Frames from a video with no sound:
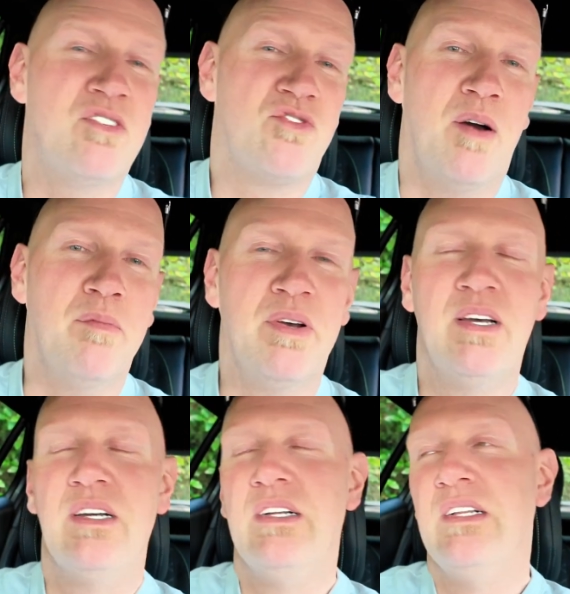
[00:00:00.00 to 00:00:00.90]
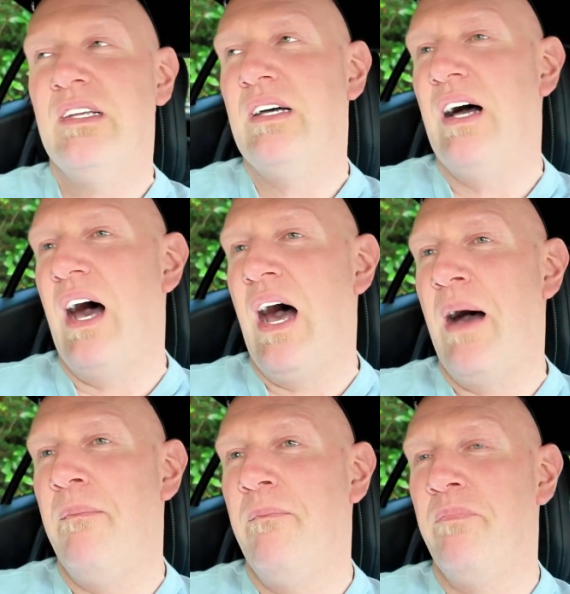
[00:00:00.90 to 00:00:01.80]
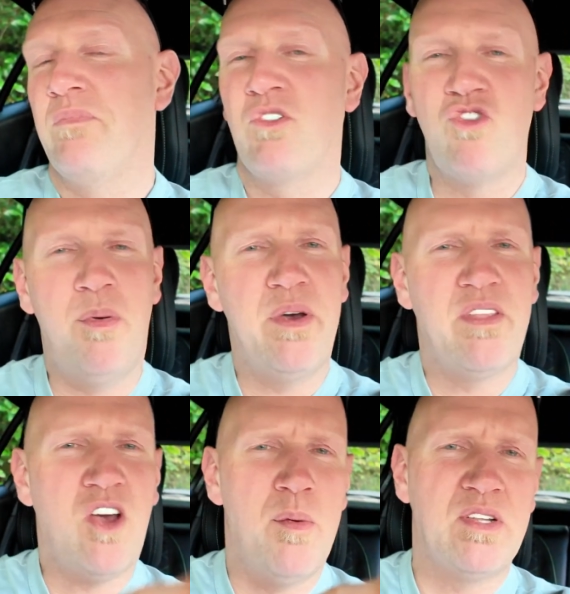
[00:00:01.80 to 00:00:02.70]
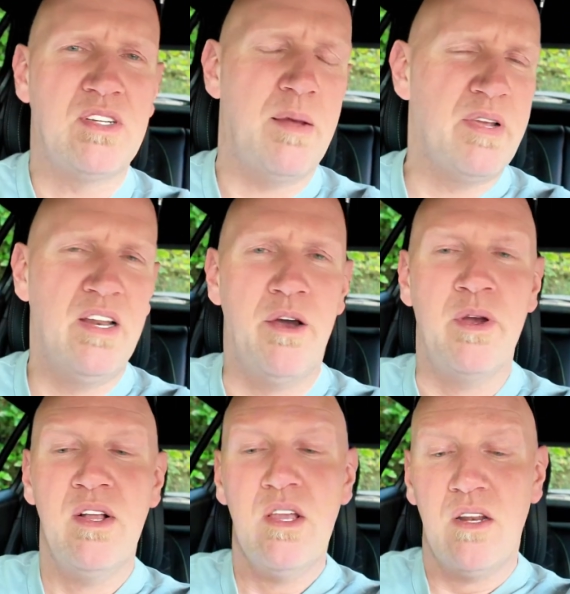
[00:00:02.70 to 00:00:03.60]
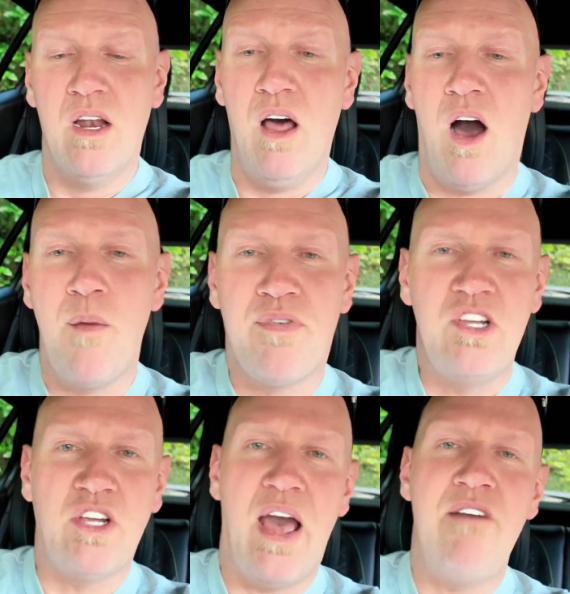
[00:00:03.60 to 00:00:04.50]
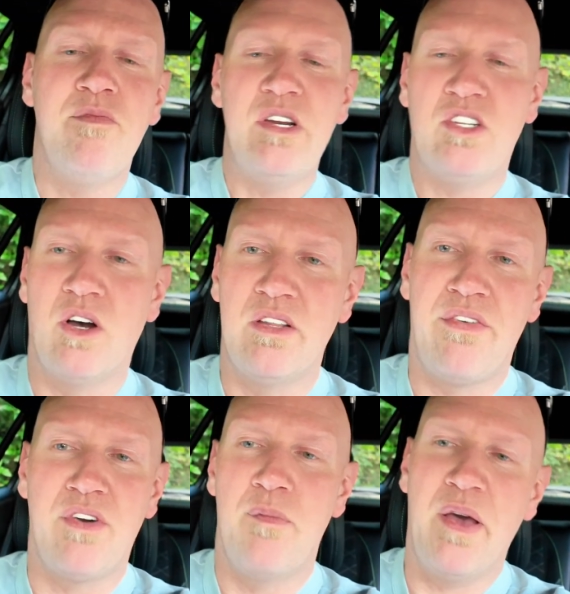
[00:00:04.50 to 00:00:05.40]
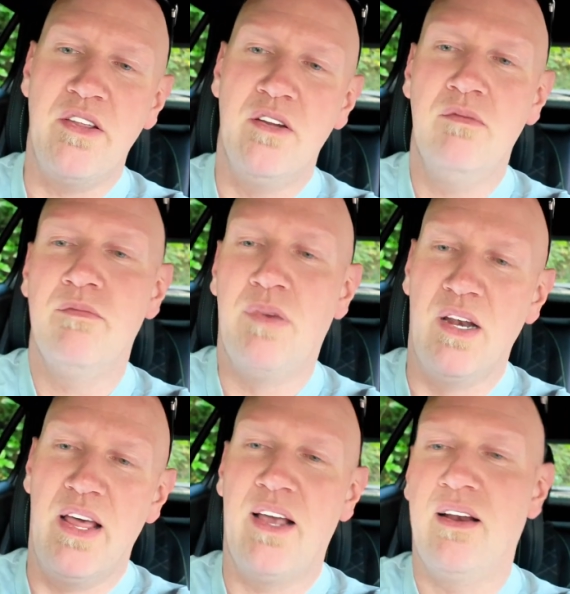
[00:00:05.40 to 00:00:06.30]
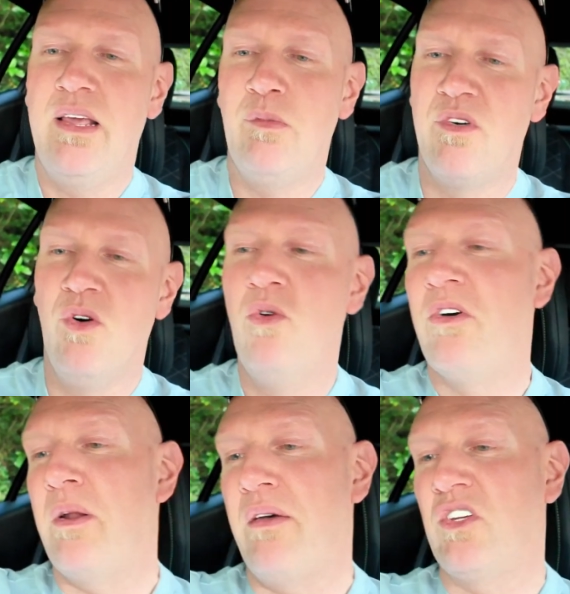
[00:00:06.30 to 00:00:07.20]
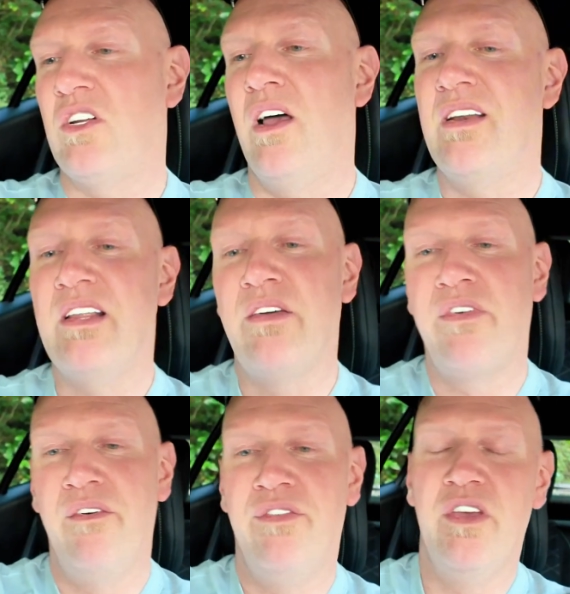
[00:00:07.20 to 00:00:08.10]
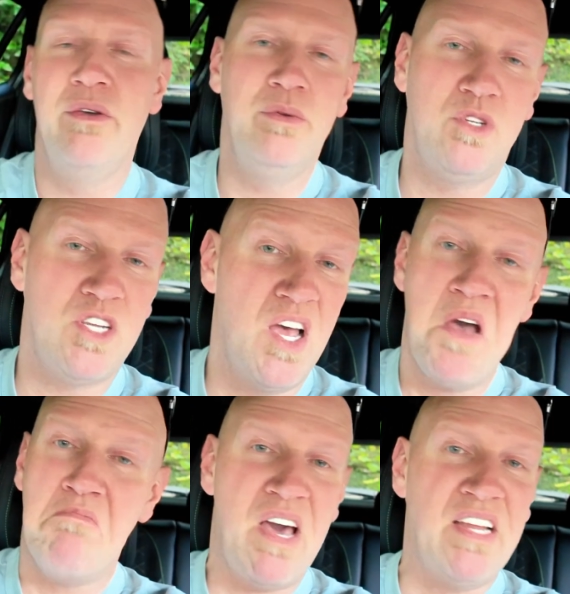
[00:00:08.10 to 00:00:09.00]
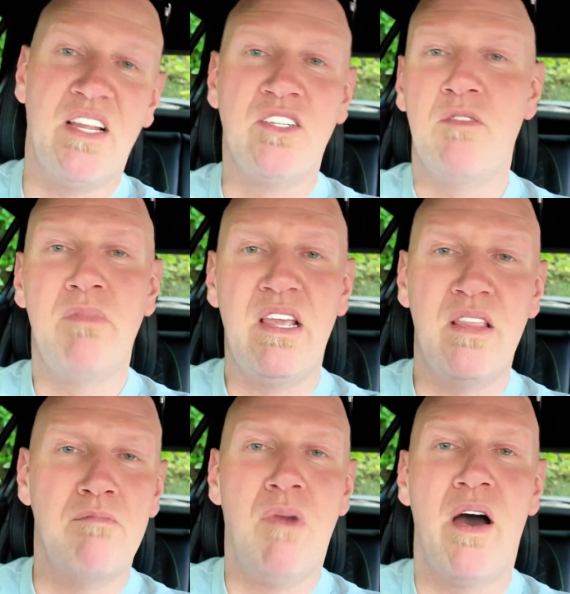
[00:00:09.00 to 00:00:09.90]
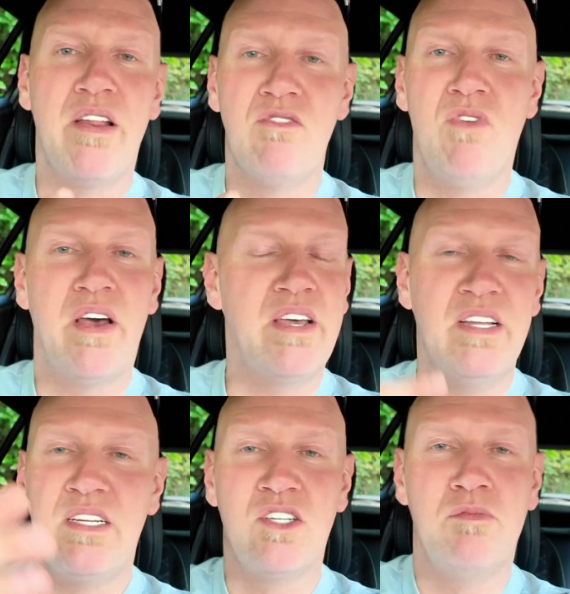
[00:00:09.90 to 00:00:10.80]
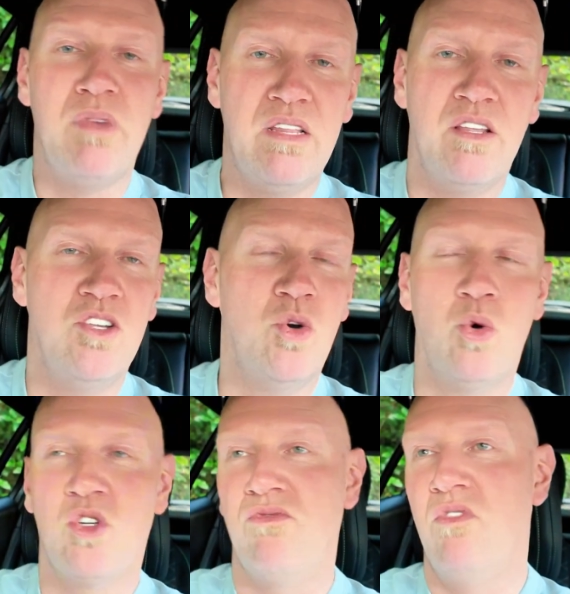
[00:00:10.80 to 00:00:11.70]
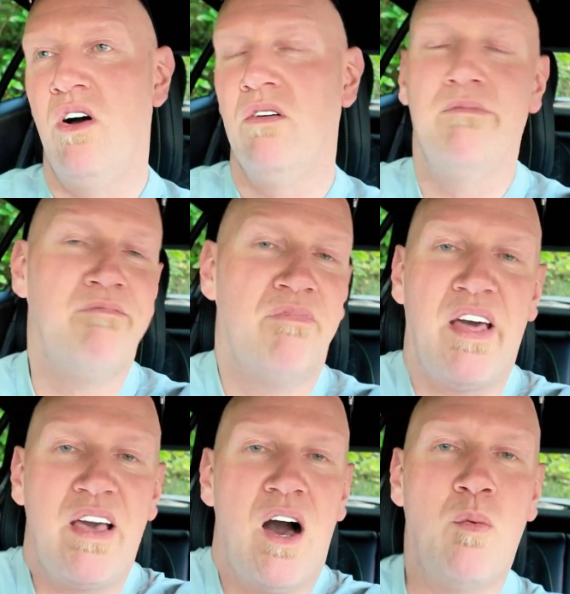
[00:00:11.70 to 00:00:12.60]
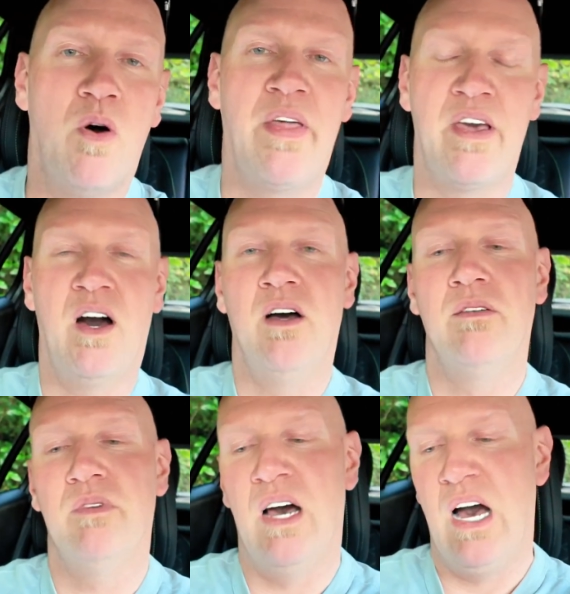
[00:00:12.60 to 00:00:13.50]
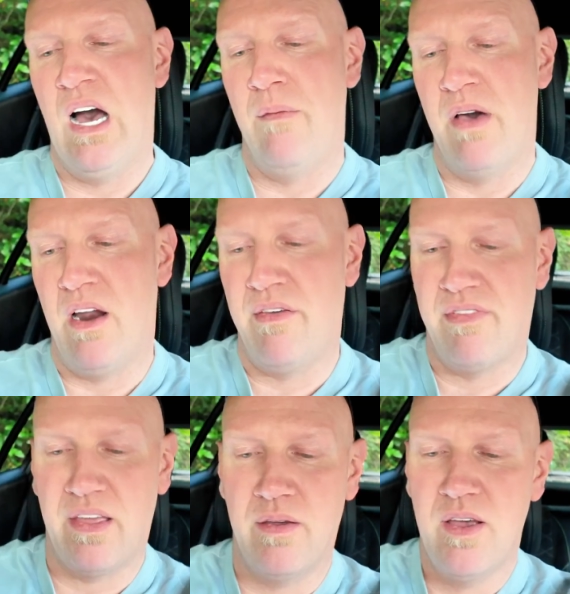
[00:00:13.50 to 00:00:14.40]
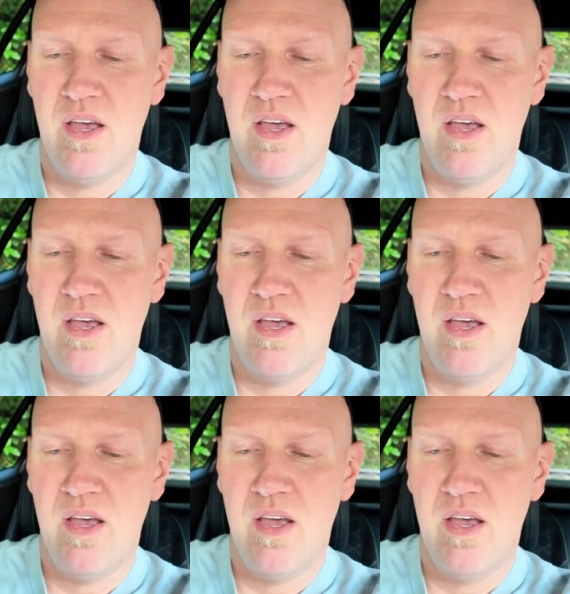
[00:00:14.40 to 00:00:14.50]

Trump? Drop it in the comments, let me know. Now look, I appreciate everybody's got a different opinion politically. We're all going to have slightly different views. It doesn't mean that mine are right. It doesn't mean that yours are wrong. They are what they are. And I think